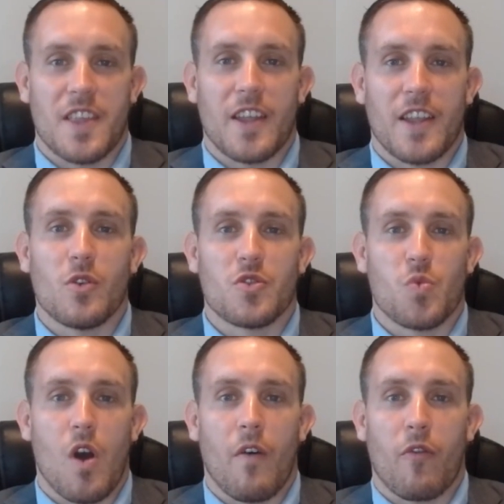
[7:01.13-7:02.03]
thank you as
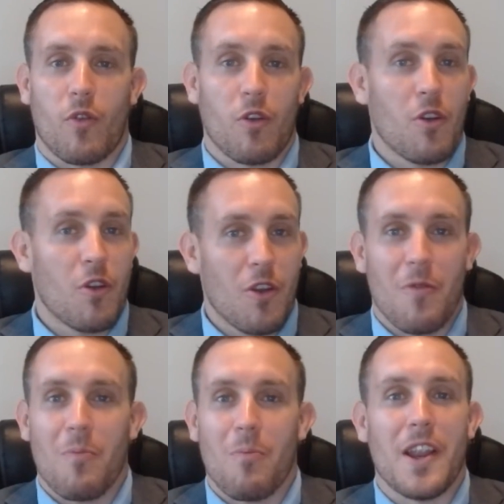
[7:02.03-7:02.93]
well for
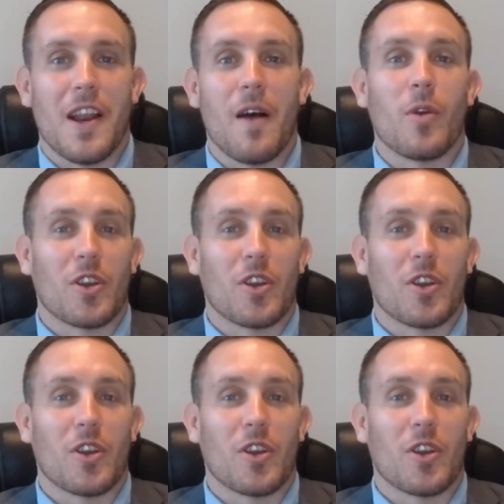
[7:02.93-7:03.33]
being able